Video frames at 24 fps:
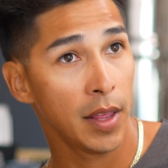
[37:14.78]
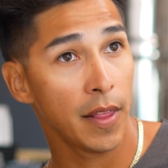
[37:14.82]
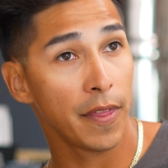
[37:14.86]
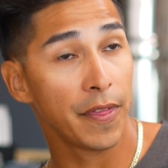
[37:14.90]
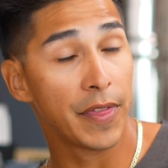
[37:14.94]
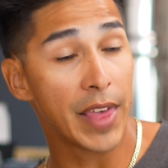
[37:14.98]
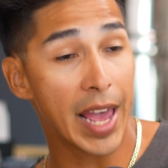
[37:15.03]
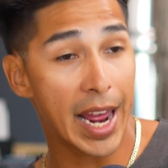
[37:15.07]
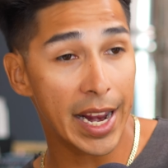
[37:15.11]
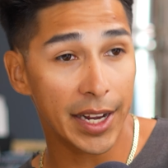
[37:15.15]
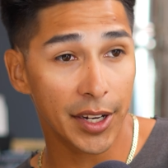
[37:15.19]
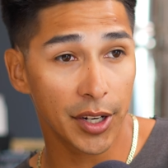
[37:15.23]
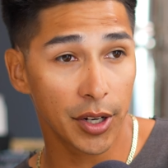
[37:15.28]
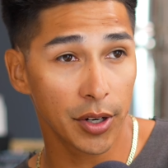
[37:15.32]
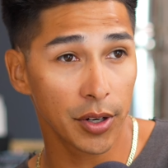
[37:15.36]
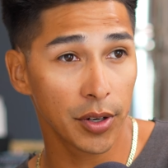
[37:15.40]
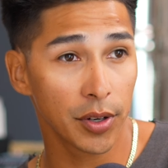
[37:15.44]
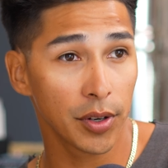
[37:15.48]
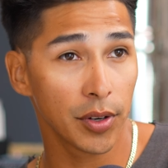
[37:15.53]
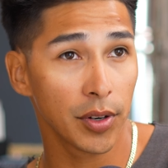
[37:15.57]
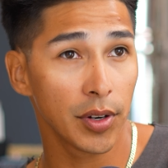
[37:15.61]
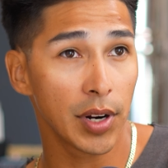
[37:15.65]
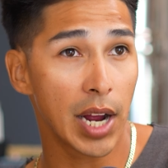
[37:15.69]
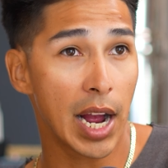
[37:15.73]
That
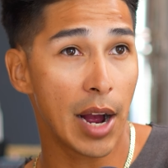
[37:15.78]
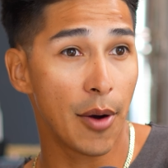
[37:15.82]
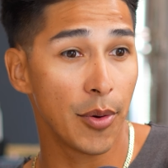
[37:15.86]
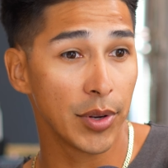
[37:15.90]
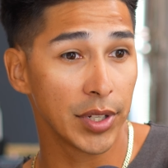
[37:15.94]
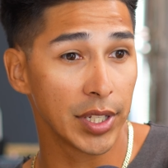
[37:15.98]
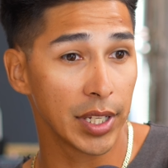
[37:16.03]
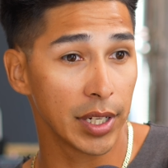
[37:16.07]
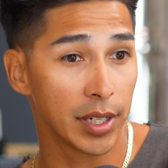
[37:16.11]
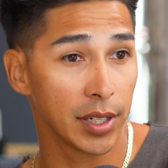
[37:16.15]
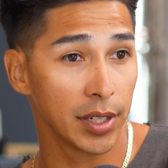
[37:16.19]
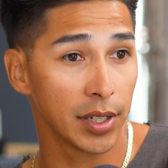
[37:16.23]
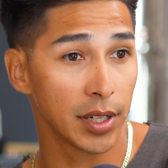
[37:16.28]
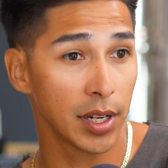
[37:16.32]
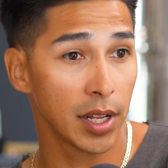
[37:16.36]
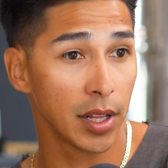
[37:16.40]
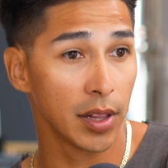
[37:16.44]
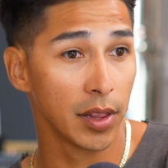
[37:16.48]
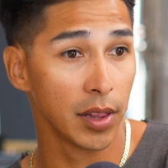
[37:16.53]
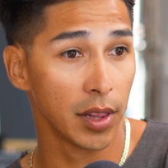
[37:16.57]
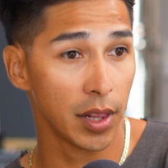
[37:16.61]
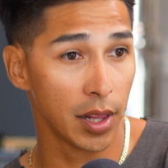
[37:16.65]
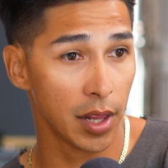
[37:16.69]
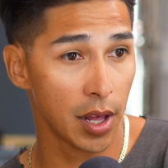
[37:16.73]
year, I was in
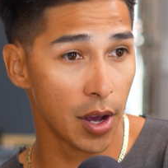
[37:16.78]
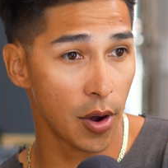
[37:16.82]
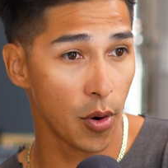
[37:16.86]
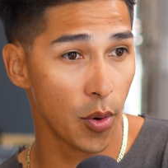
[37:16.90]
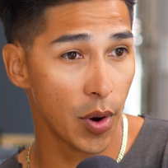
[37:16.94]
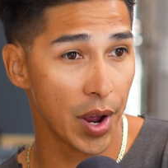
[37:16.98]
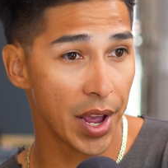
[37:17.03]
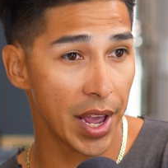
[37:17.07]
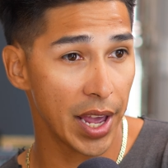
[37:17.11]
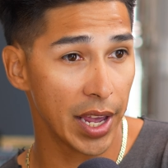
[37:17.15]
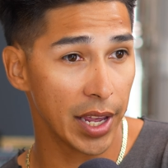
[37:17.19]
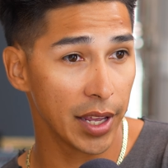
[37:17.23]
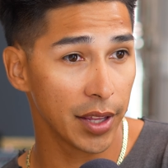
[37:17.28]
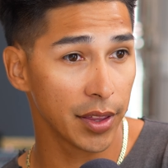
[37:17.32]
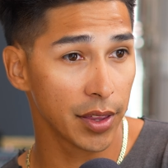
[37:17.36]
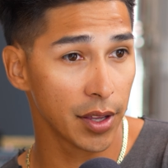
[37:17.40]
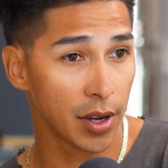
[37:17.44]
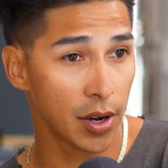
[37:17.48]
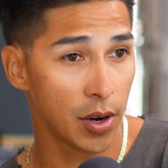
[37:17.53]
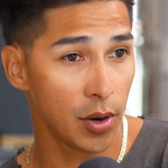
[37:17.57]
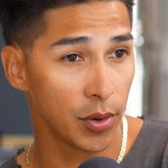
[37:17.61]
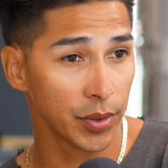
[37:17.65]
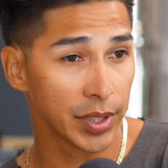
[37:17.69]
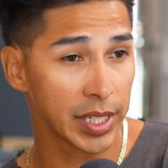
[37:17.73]
low A
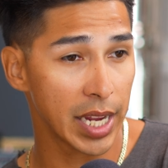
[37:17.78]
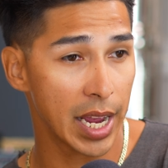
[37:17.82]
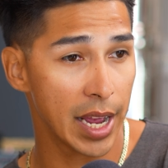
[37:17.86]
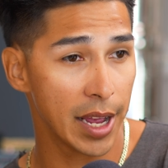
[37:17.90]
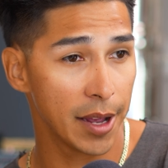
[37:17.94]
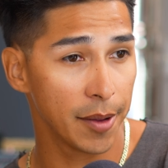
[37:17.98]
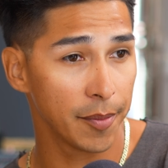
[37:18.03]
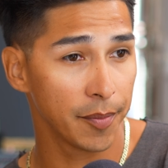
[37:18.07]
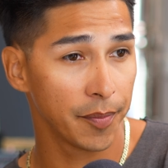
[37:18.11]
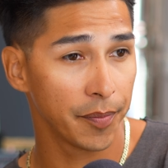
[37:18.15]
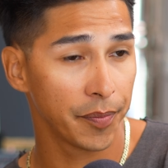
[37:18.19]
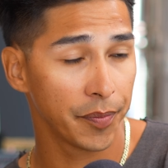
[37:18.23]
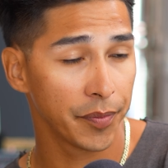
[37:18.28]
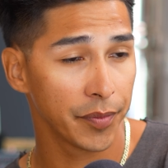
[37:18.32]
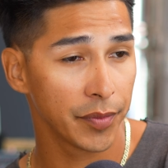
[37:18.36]
the whole time.